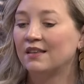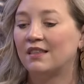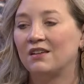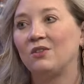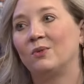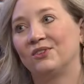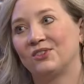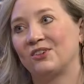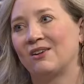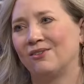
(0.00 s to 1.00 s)
then you will
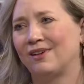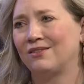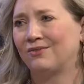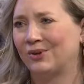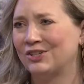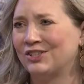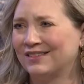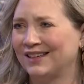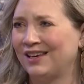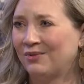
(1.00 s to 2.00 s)
struggle,
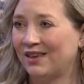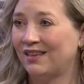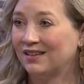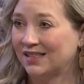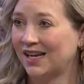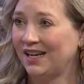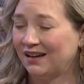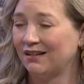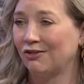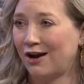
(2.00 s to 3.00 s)
unfortunately, with anxiety
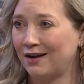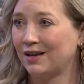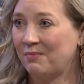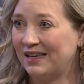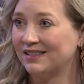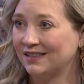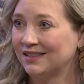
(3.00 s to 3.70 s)
on a chronic basis.